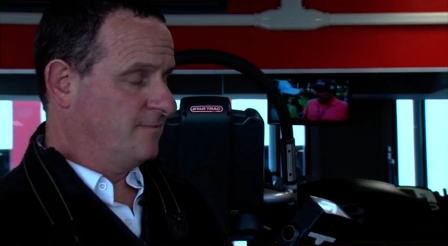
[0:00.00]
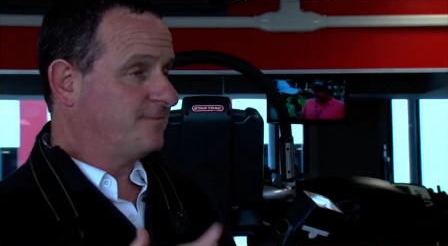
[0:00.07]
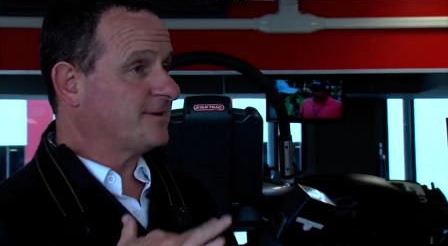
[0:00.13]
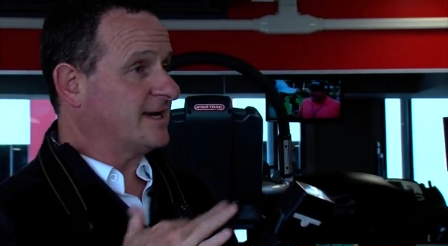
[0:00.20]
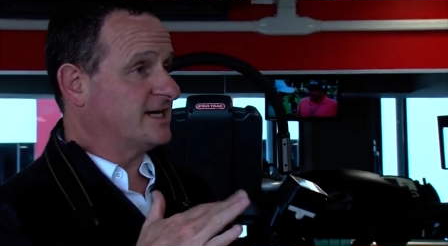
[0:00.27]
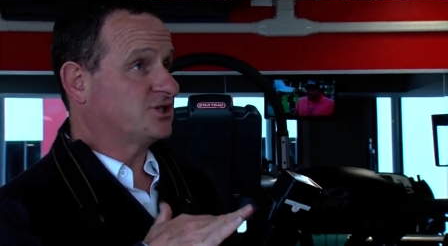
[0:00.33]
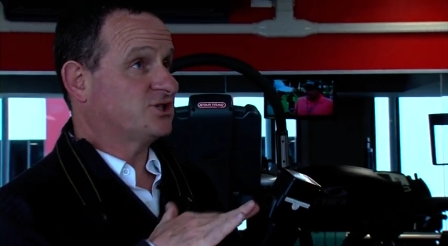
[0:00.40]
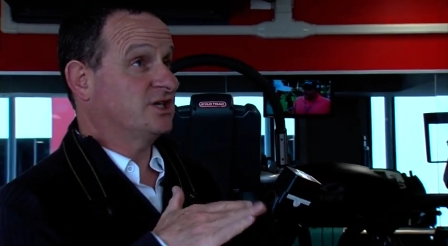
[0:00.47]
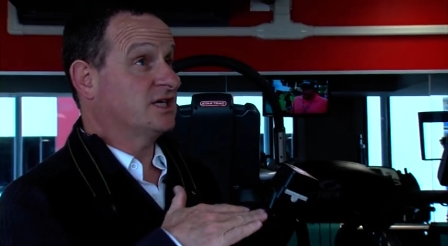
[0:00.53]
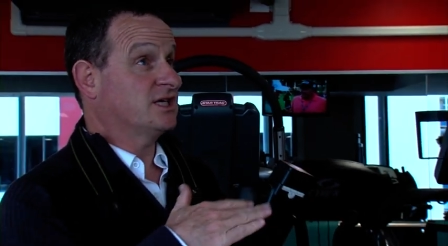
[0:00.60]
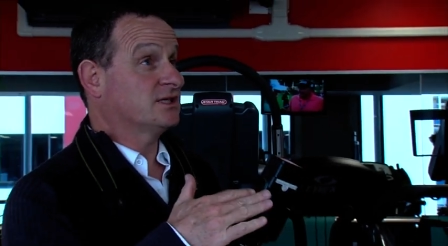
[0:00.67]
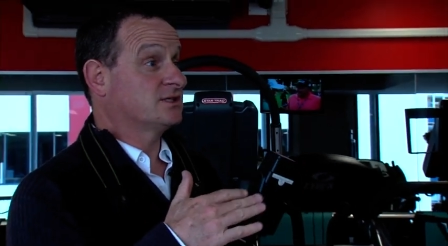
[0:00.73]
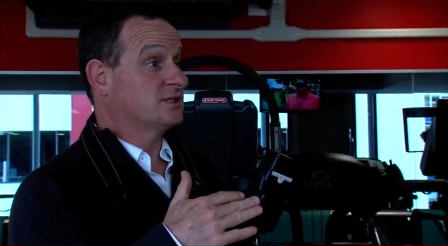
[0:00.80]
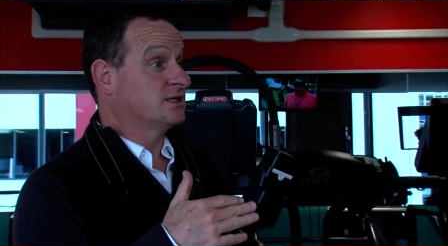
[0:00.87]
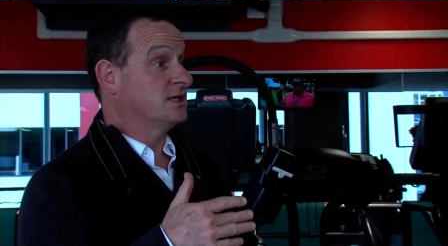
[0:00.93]
flash
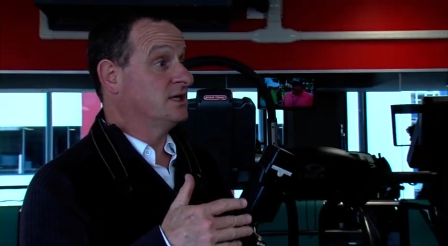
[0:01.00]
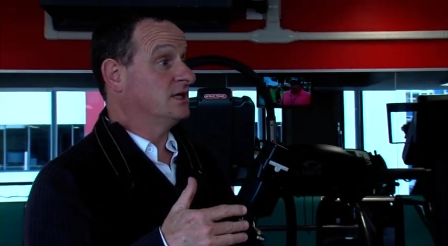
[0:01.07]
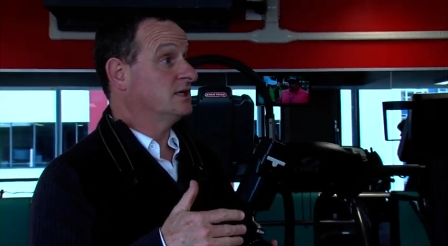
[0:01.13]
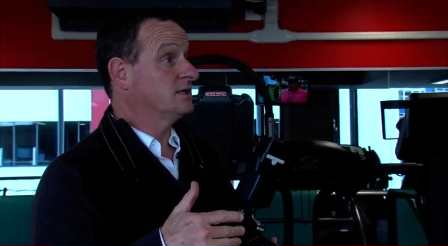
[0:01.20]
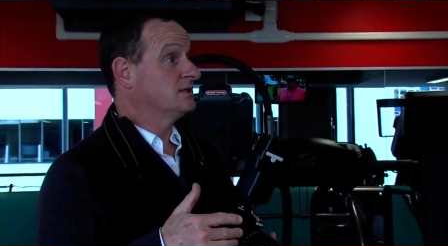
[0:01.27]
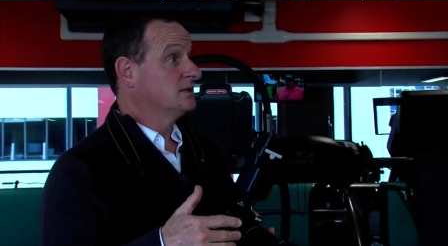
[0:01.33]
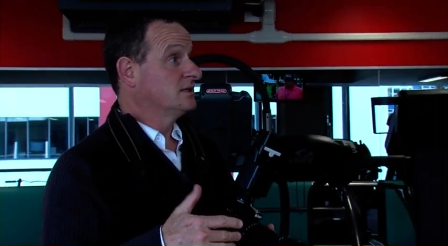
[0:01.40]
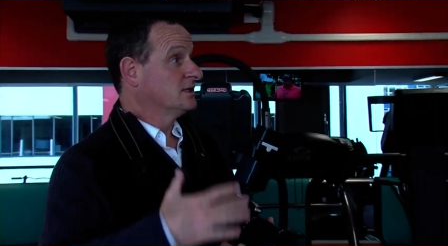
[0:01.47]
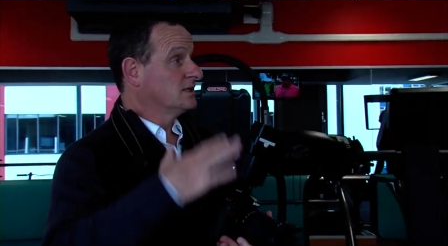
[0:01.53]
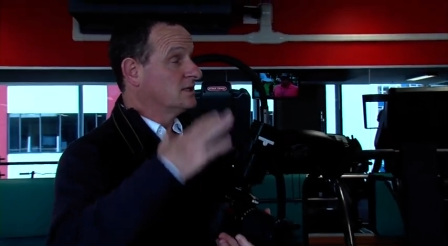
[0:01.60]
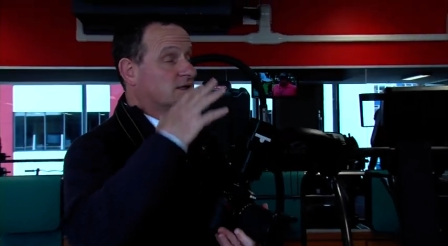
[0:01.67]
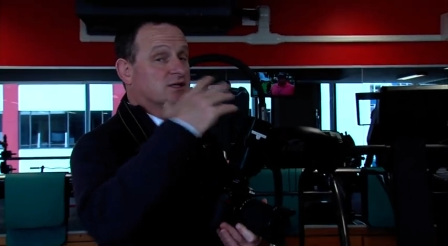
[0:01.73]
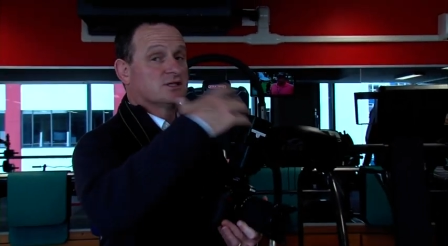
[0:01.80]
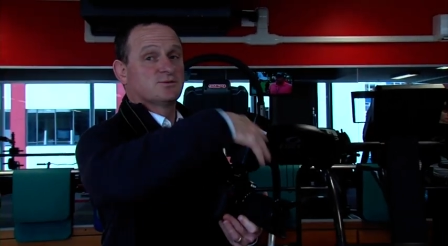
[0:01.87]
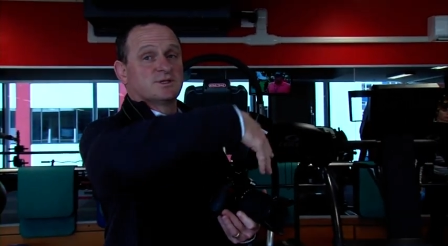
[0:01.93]
settings in here,
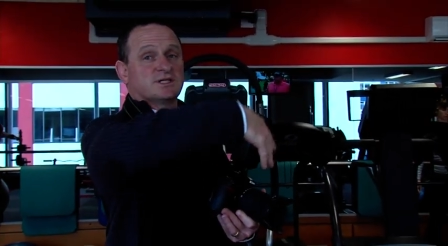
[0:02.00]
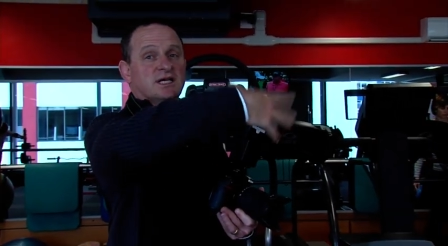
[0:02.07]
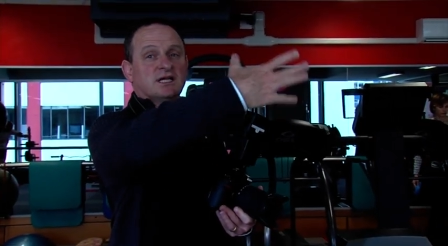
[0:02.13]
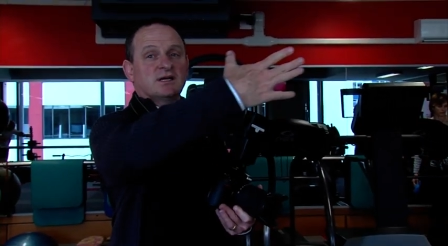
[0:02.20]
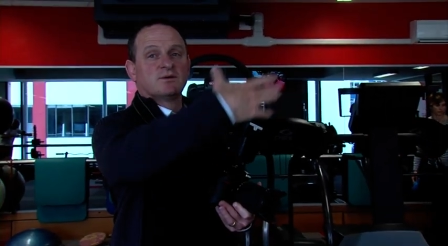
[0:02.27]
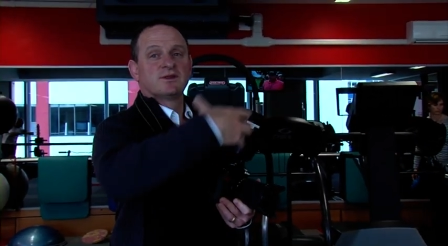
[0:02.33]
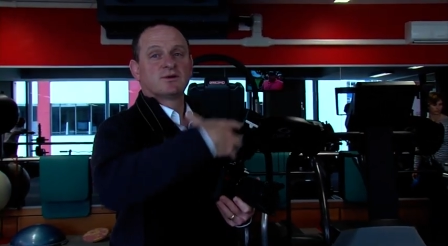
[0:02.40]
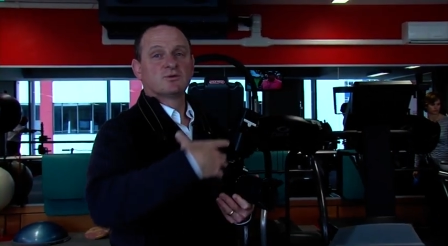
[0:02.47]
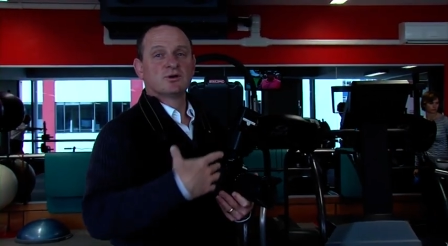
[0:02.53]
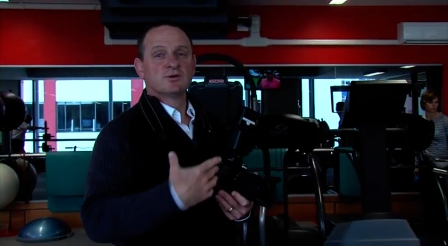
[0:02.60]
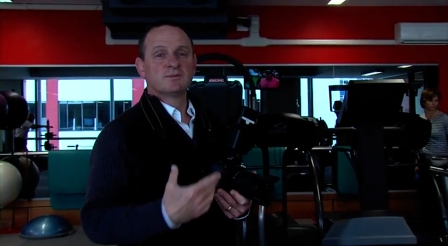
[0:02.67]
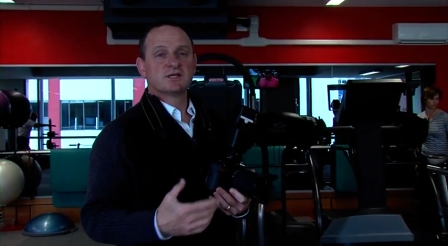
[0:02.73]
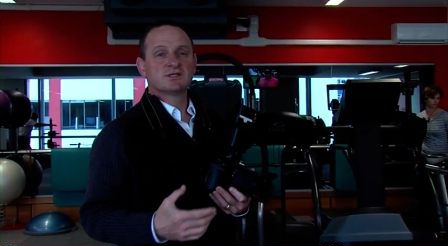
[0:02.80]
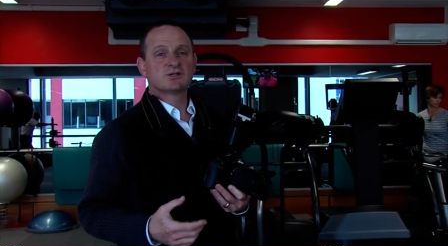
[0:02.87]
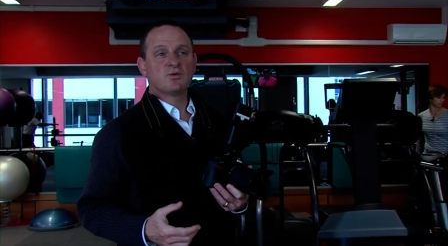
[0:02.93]
because we're dealing with a
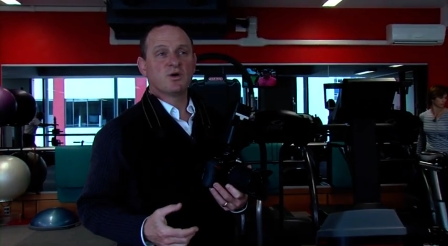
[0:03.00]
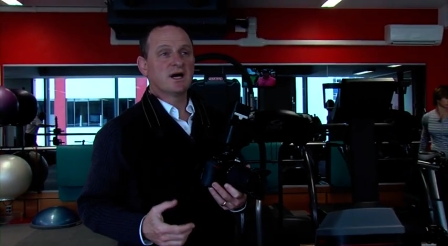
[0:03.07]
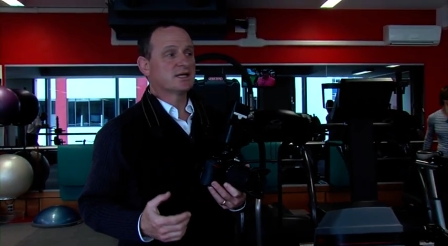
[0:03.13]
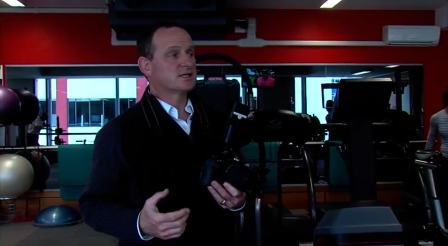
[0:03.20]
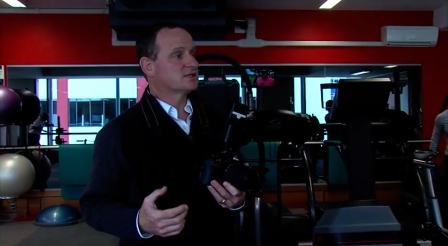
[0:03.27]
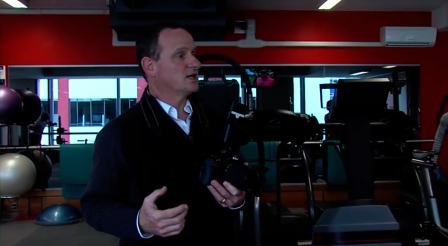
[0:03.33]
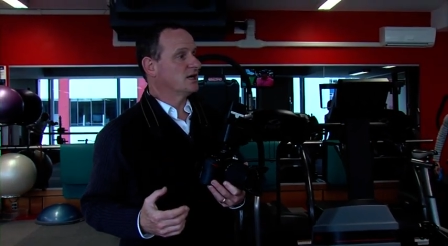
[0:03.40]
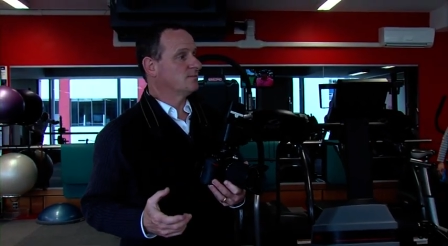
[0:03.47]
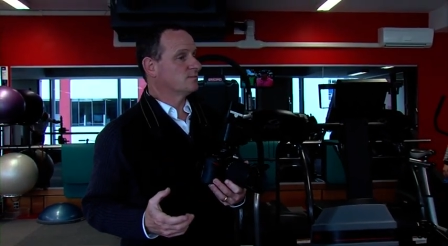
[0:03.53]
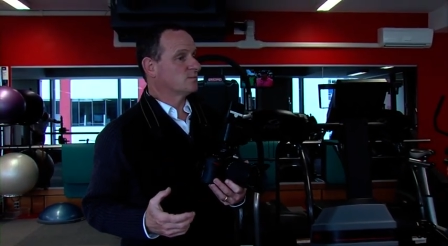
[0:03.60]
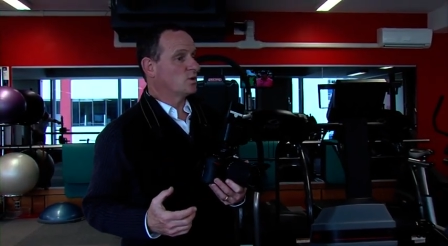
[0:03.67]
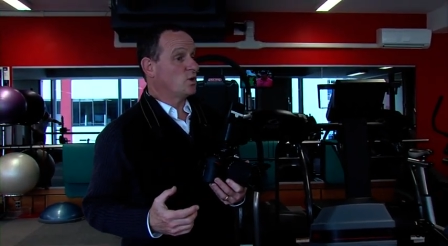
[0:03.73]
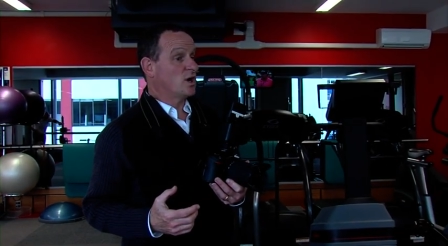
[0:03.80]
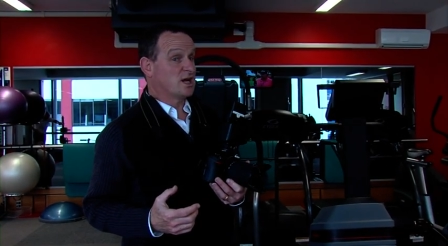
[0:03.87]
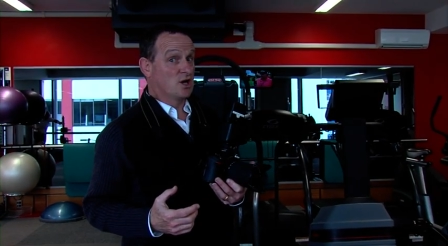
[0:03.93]
room that's quite
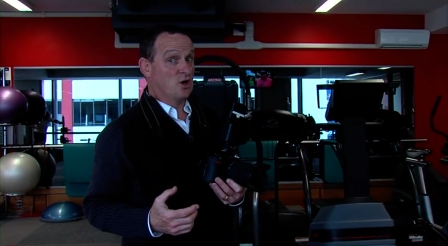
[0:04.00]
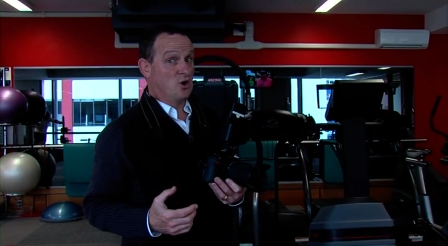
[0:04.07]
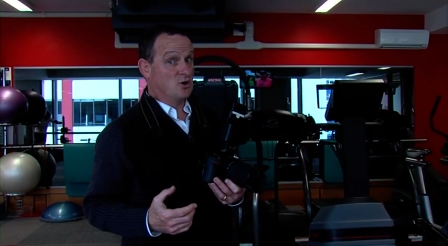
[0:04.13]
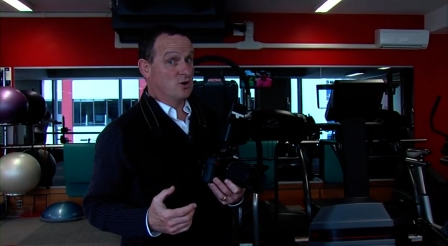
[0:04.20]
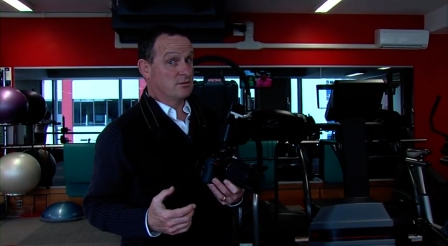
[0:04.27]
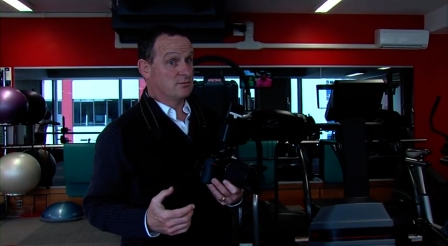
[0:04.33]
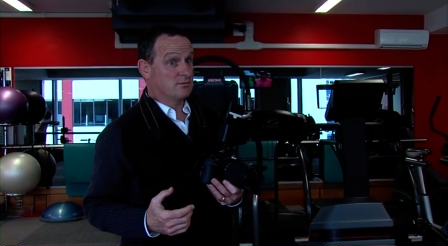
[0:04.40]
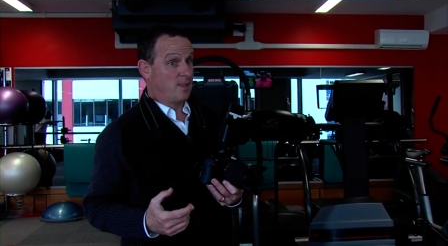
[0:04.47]
long,